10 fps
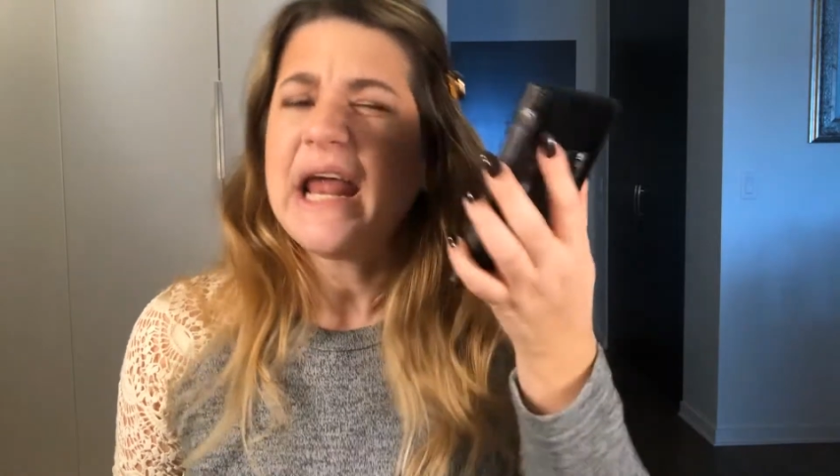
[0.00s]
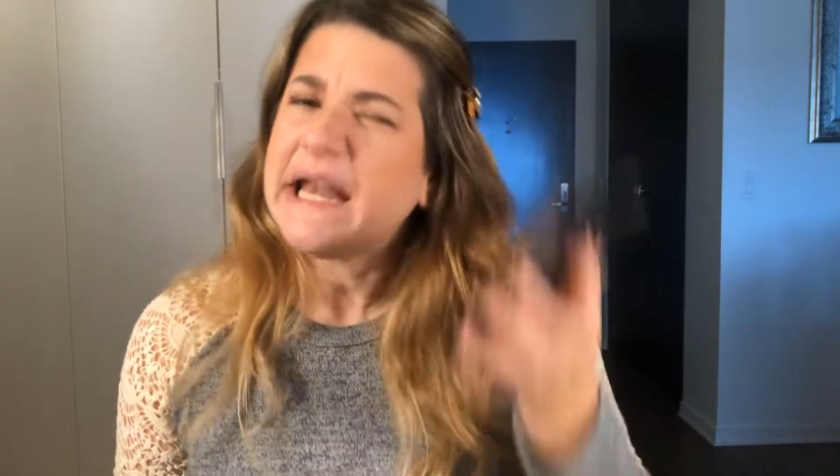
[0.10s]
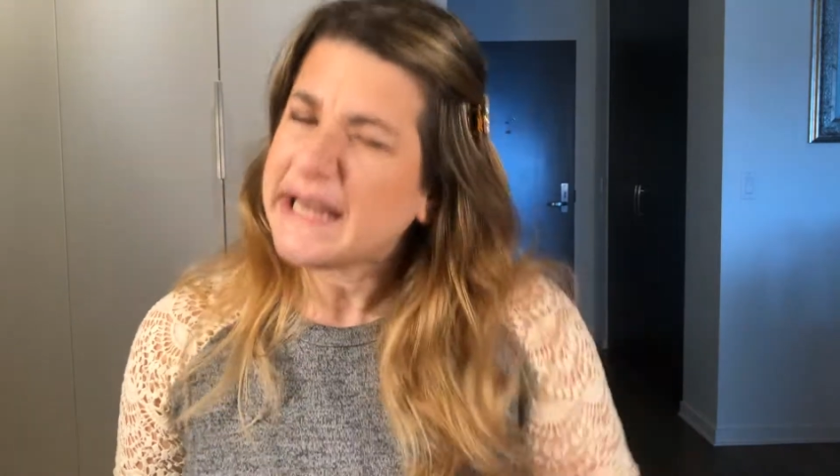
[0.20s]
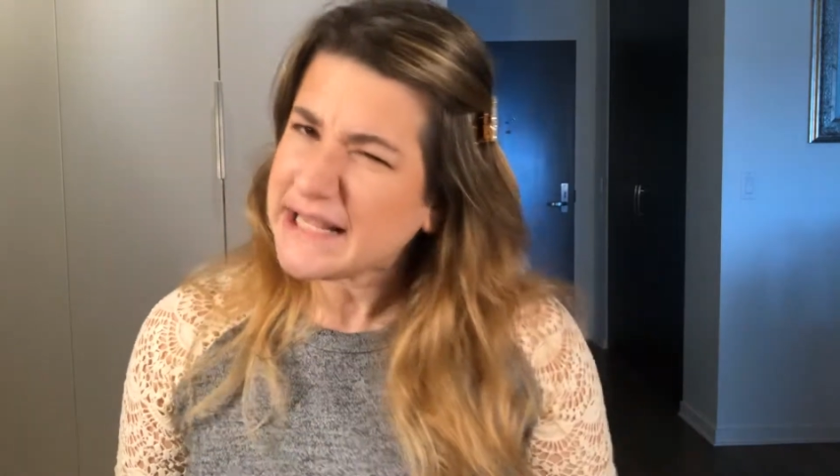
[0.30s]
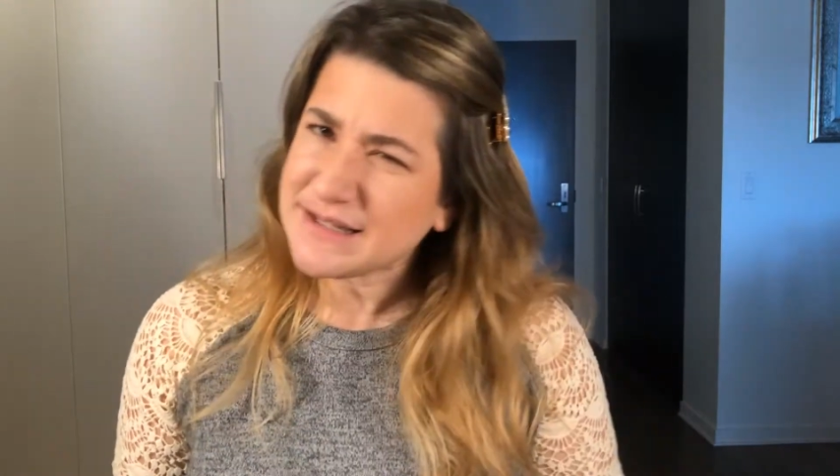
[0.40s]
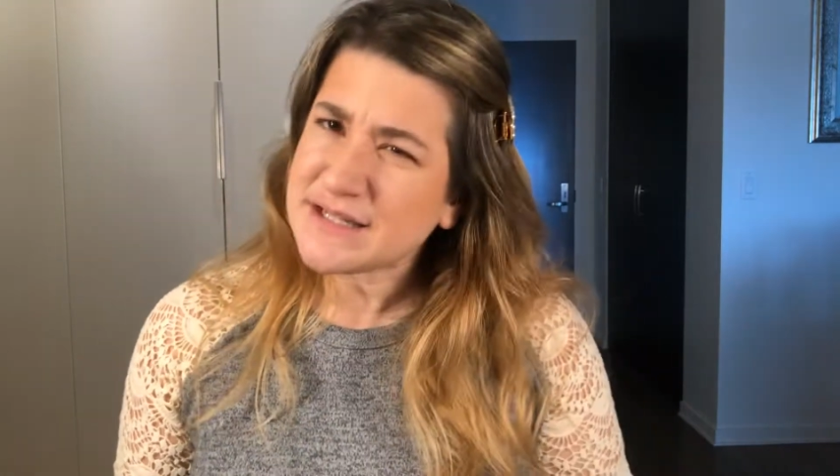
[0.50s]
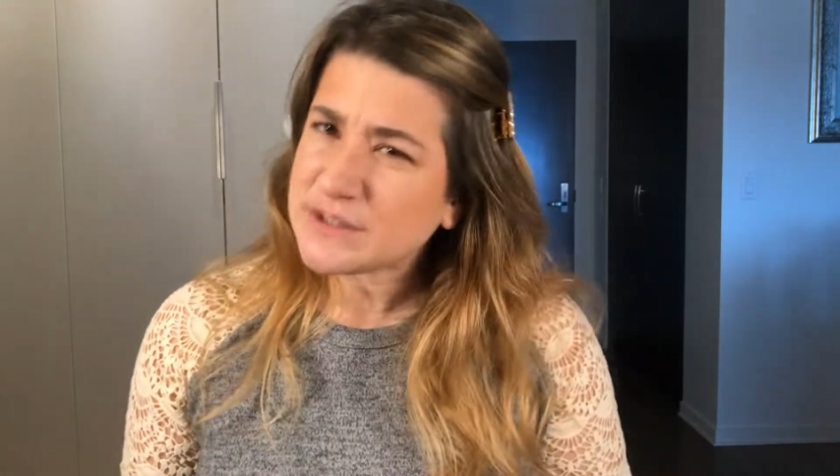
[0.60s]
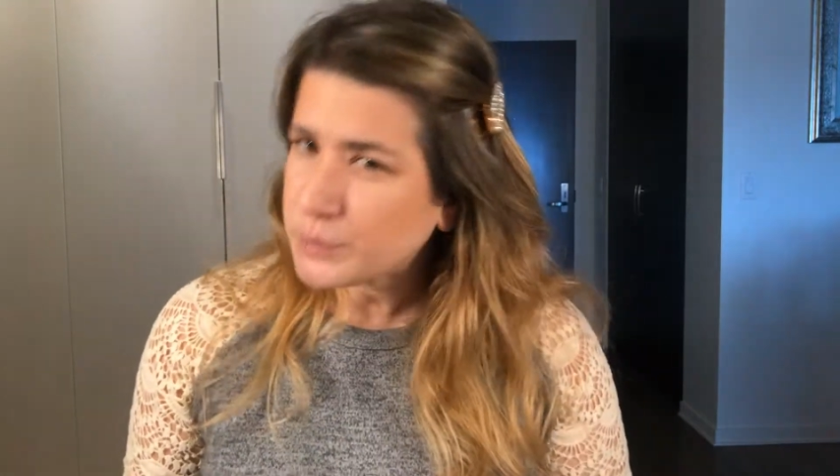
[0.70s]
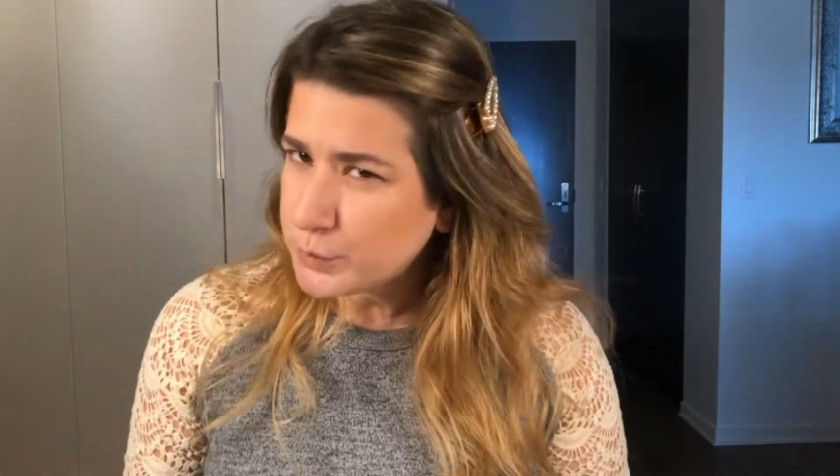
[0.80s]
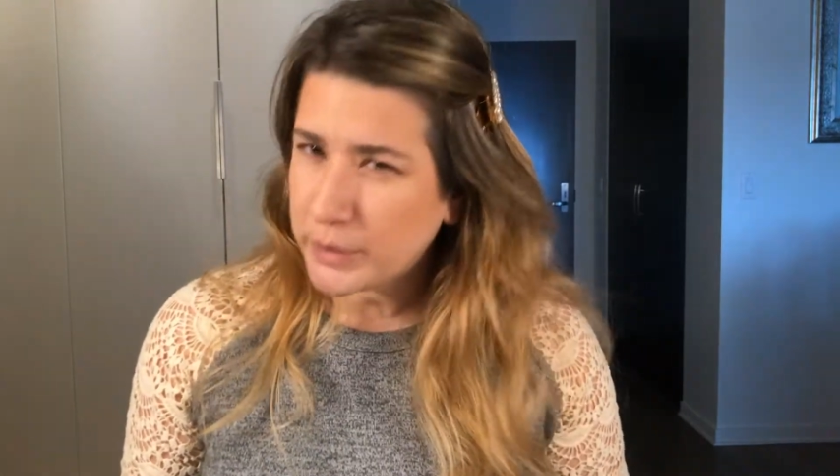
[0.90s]
NYX
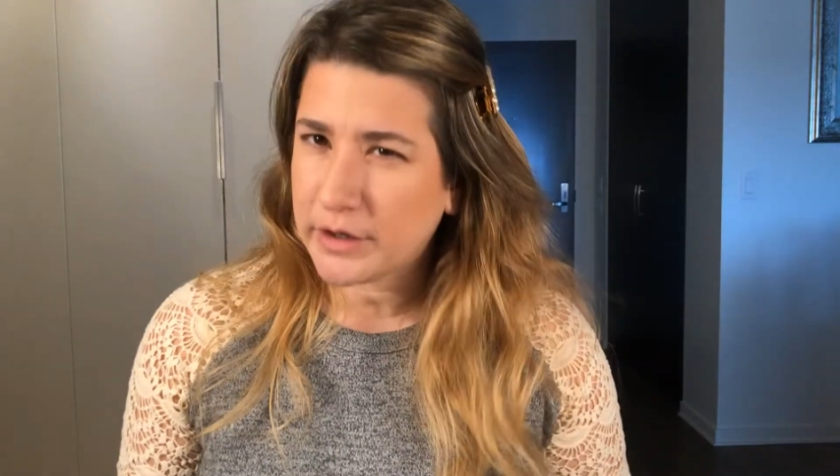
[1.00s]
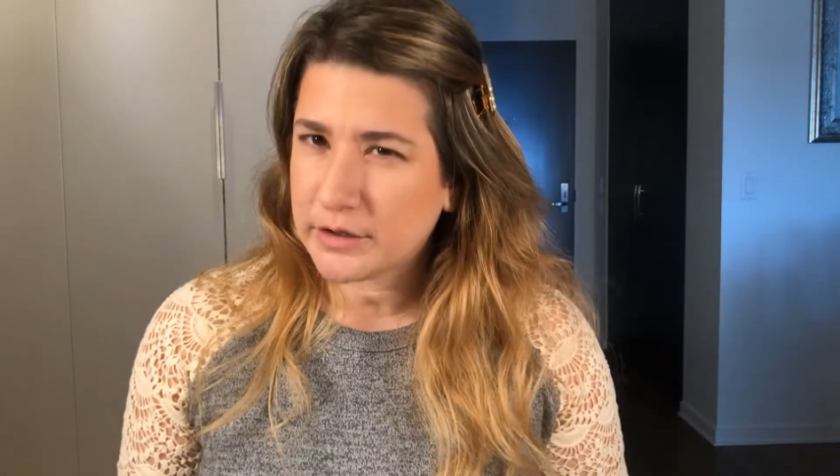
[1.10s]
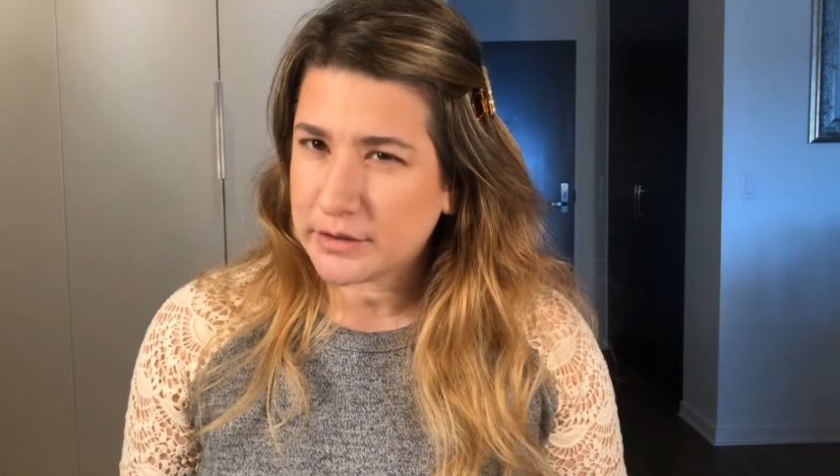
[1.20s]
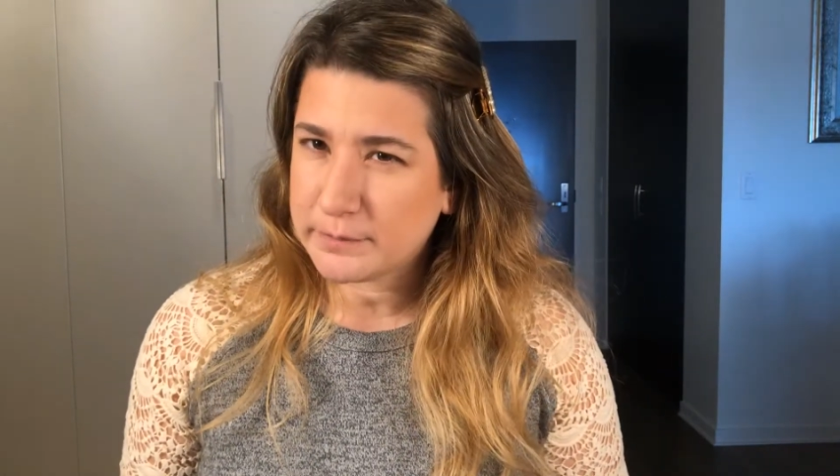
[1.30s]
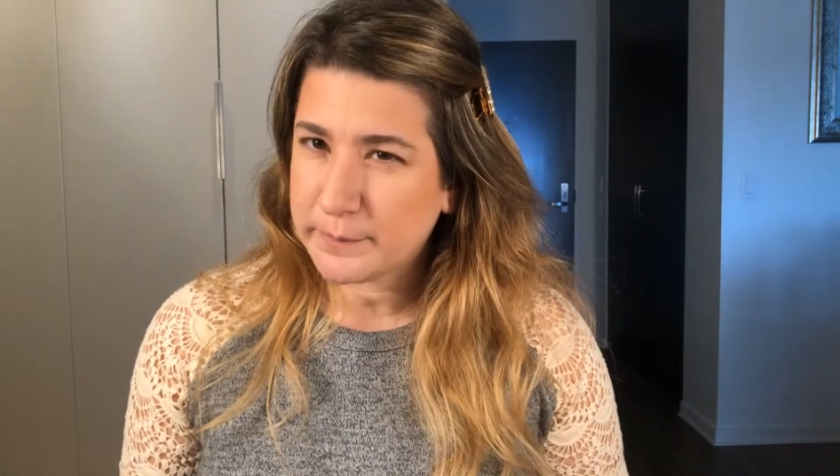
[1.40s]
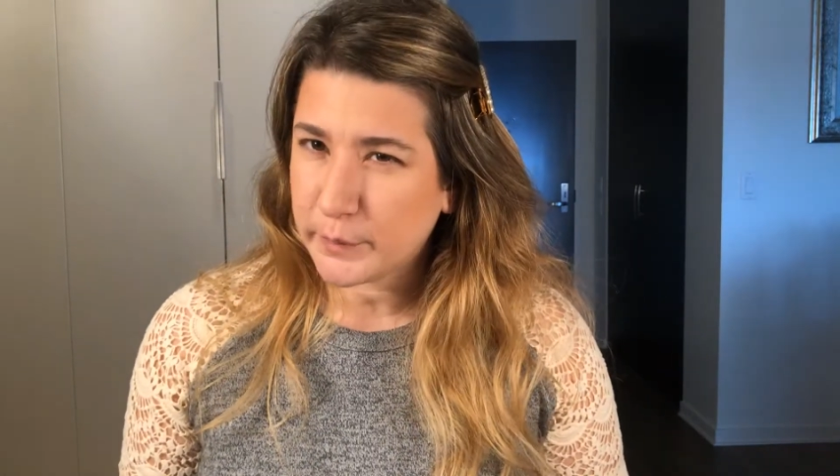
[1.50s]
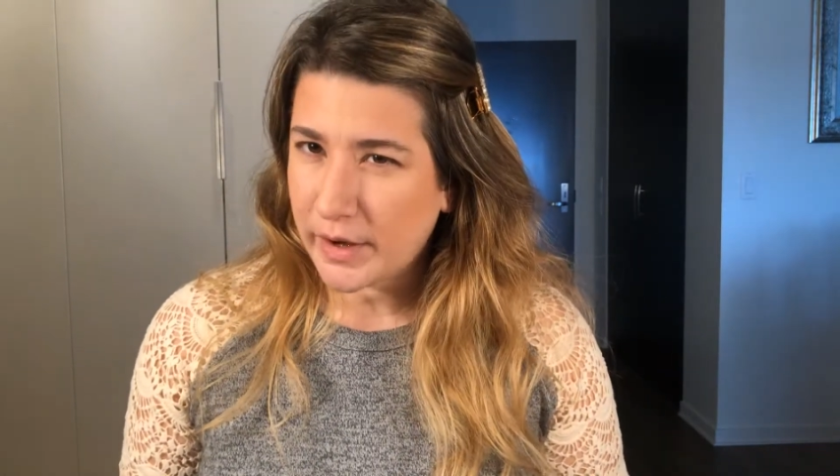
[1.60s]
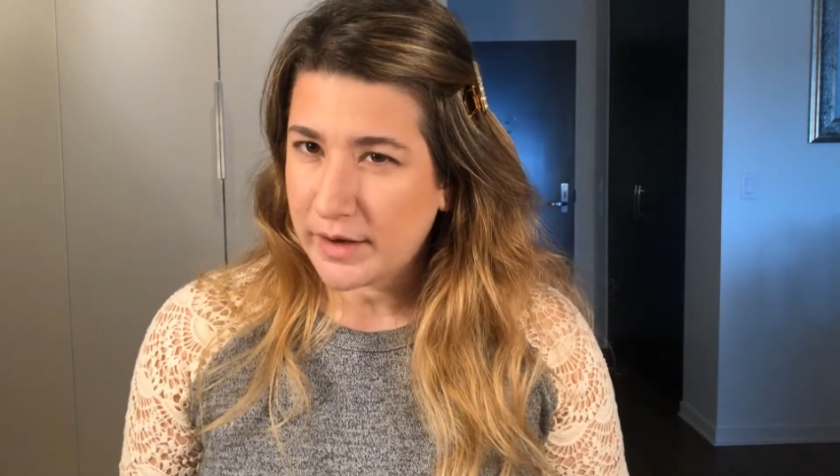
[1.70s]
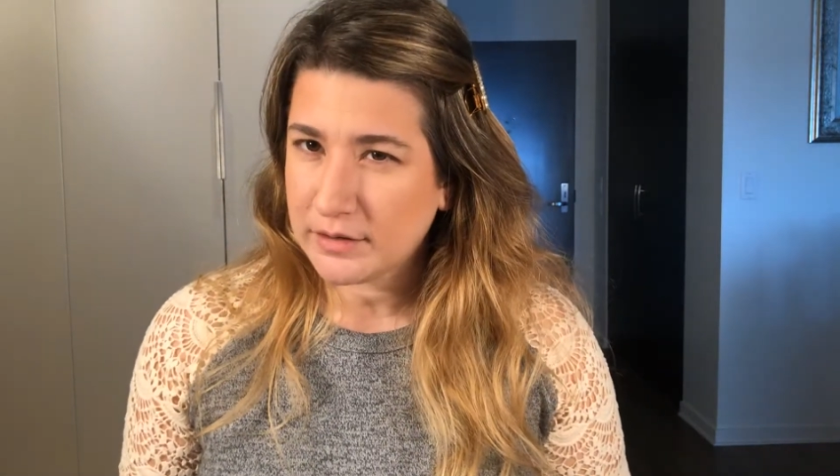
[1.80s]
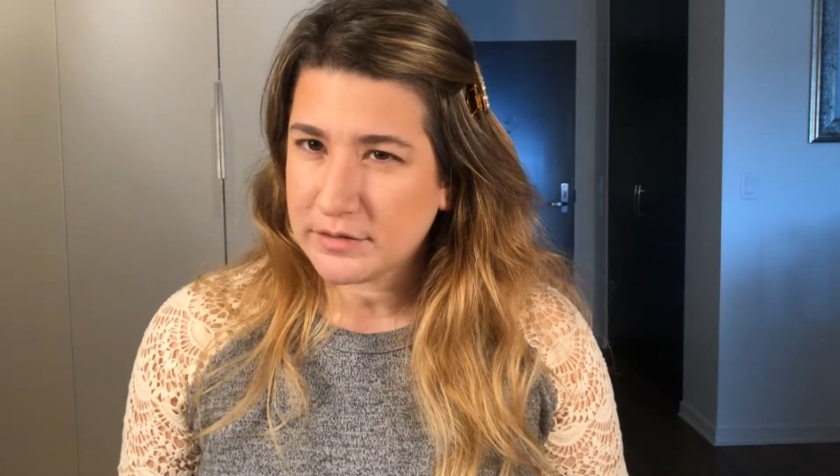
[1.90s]
is a weird
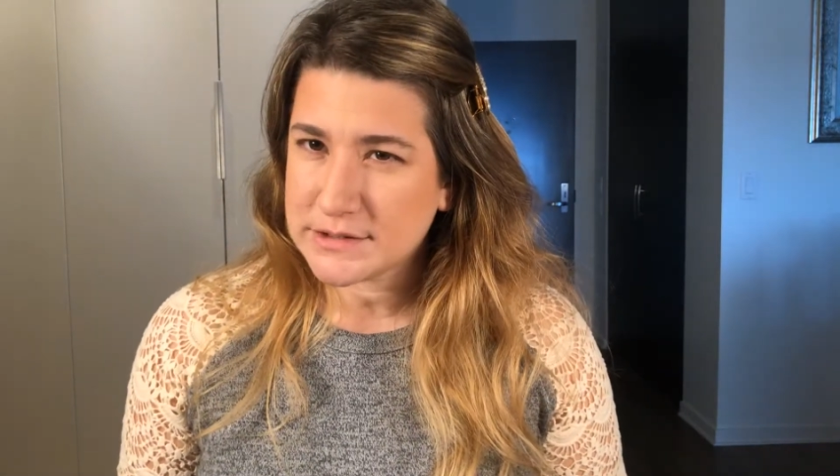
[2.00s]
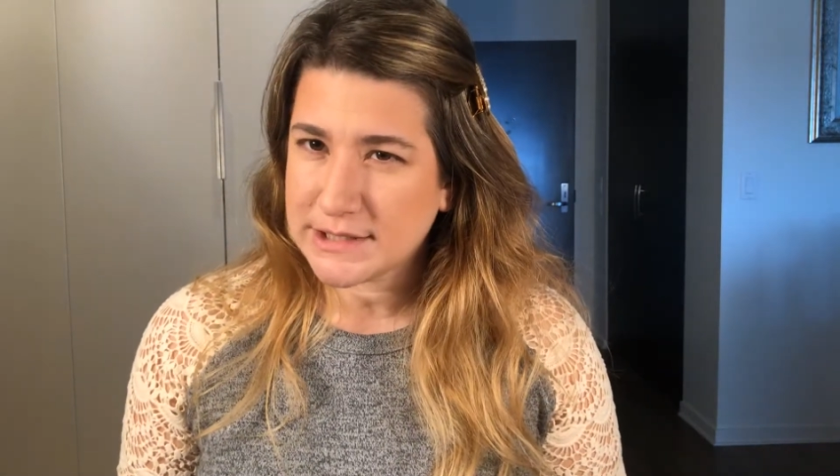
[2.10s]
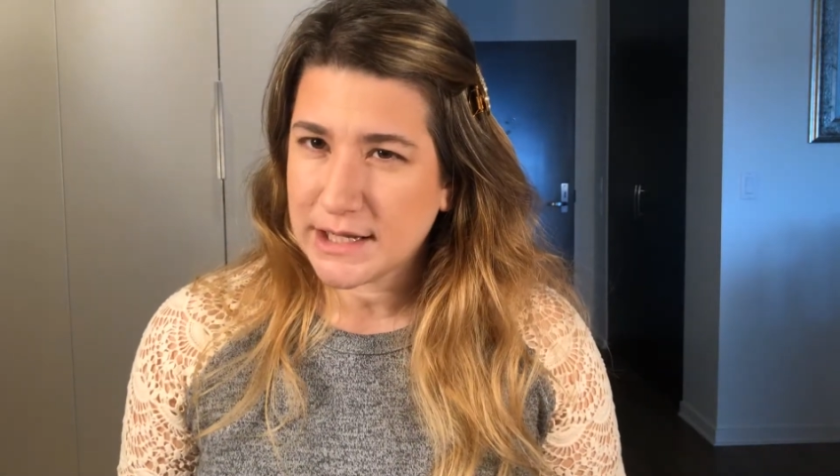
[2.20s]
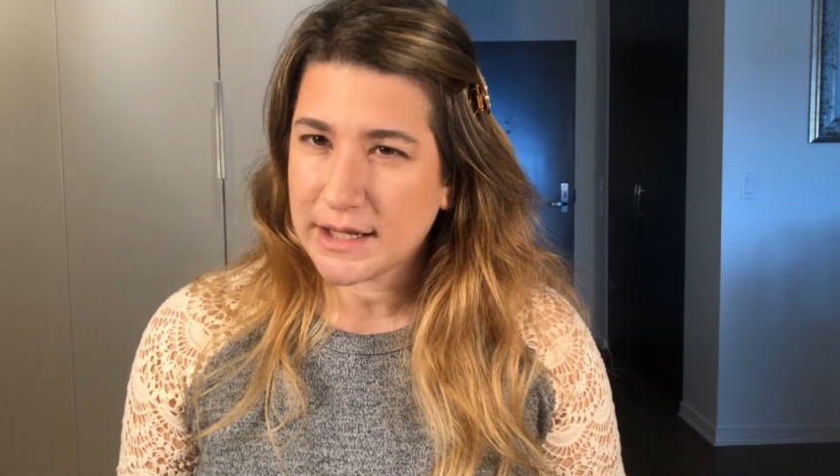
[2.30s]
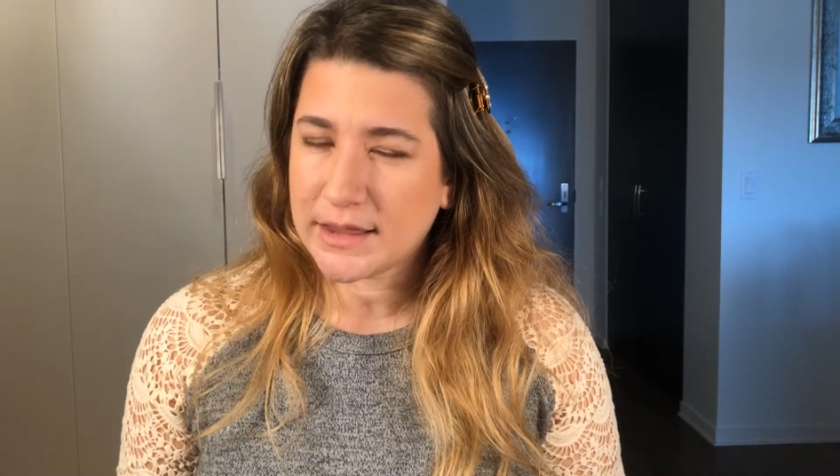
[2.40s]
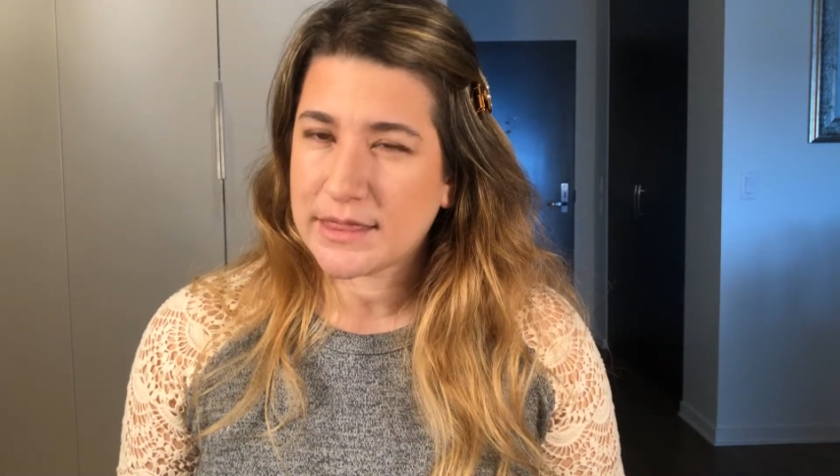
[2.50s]
brand because like